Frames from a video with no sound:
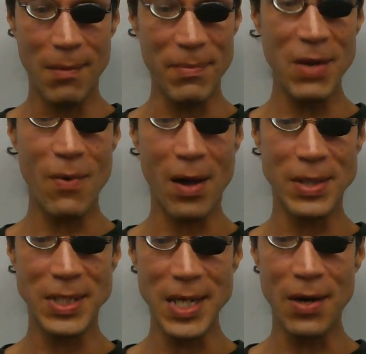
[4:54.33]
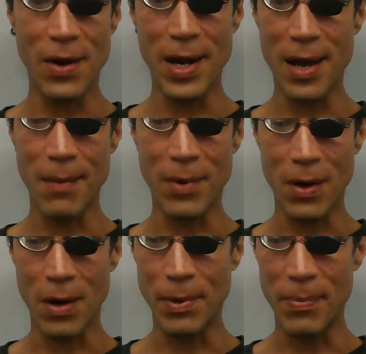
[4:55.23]
Meanwhile, Cedar and
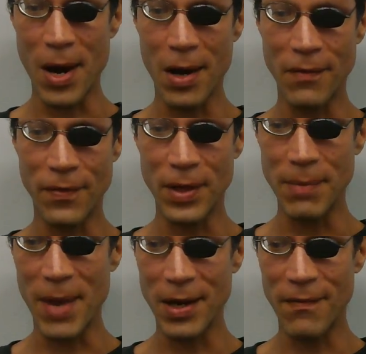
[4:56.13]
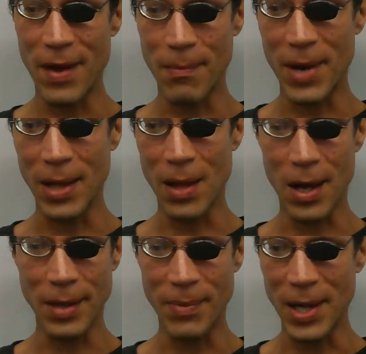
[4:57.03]
Nightmare are preparing for the main event by
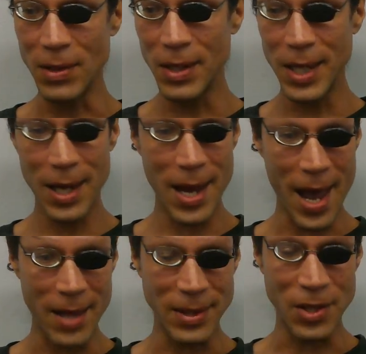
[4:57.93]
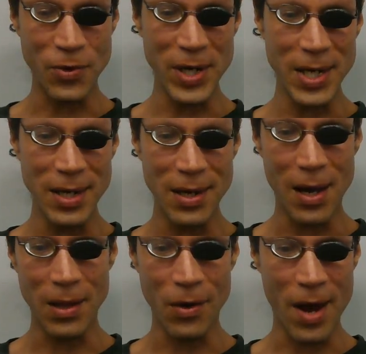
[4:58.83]
looking at the 3D
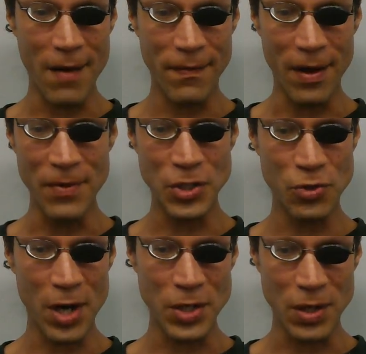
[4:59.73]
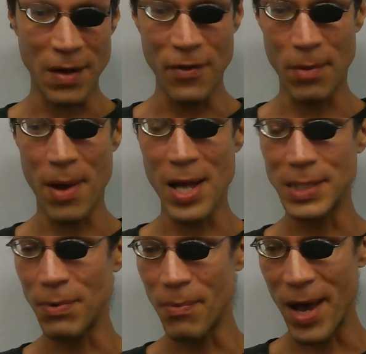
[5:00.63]
holograph of the structure of their
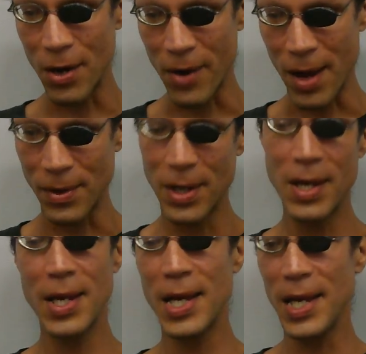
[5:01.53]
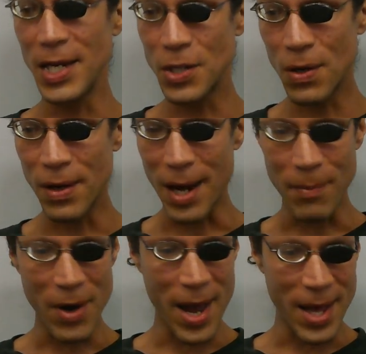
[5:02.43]
possible battleground. Eternal
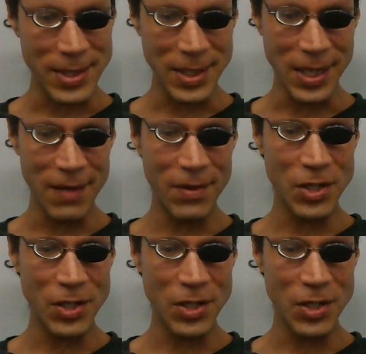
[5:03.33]
Nightmare has given